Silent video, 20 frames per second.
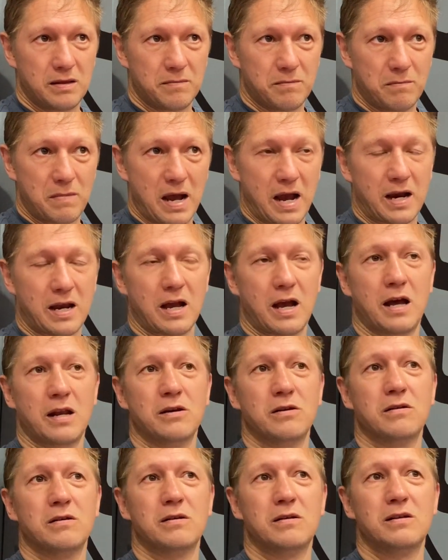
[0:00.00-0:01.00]
Mark
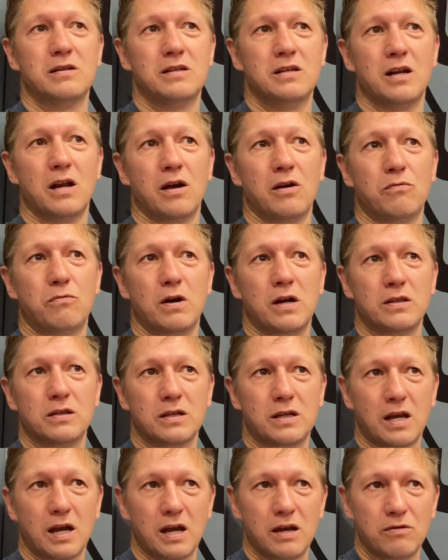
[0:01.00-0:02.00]
Hunt, you know, won the
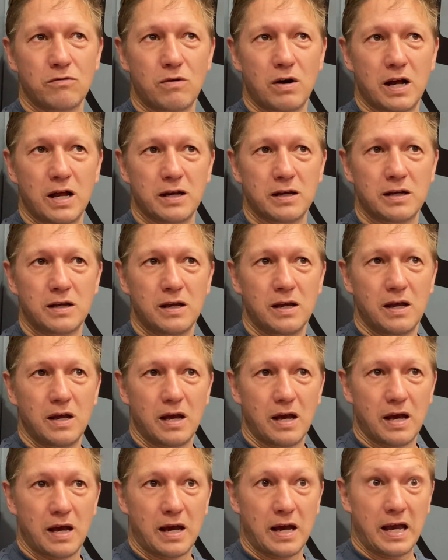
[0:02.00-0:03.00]
K1.
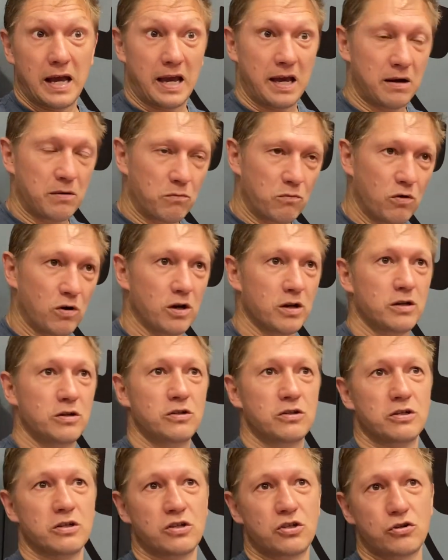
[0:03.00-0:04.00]
Adam White,
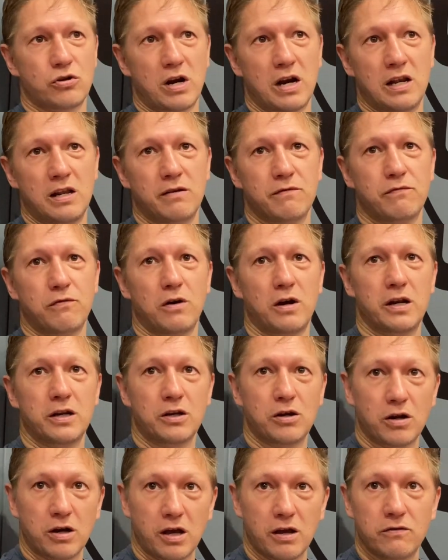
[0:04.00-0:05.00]
who's an Australian fighter,
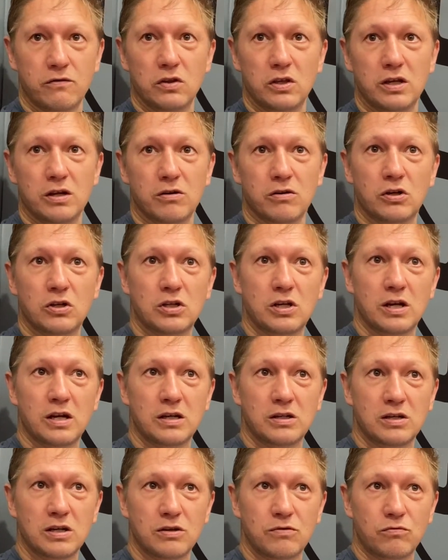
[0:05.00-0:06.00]
got over there
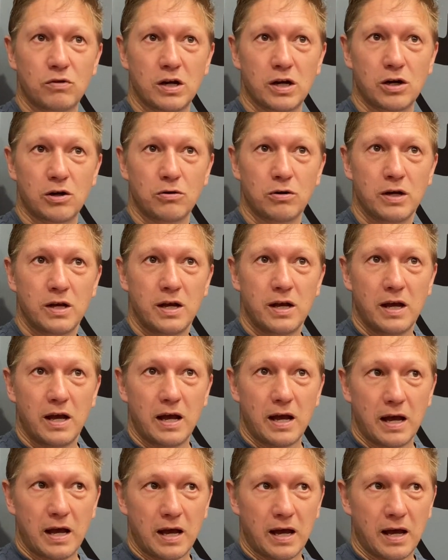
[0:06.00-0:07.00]
and did well.
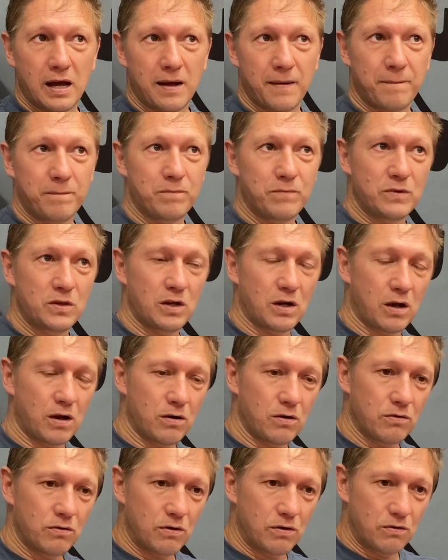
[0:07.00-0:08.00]
You
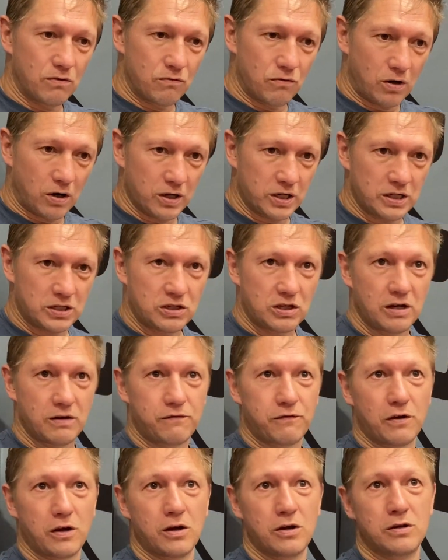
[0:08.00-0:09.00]
know, Ronnie
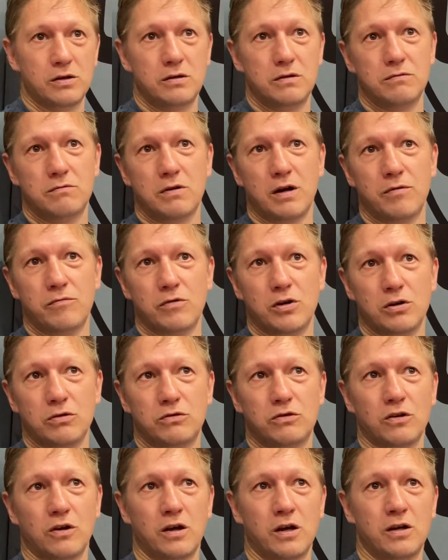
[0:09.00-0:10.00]
Seffo won world
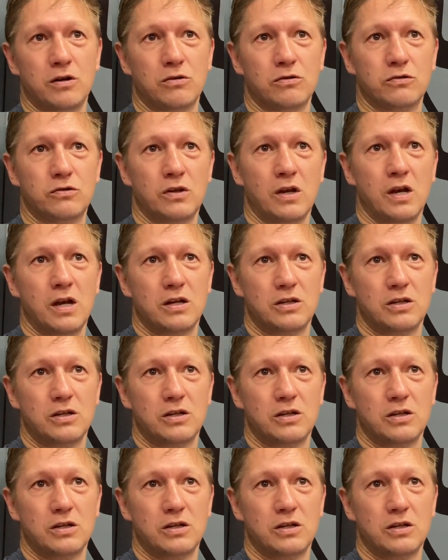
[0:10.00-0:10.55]
titles.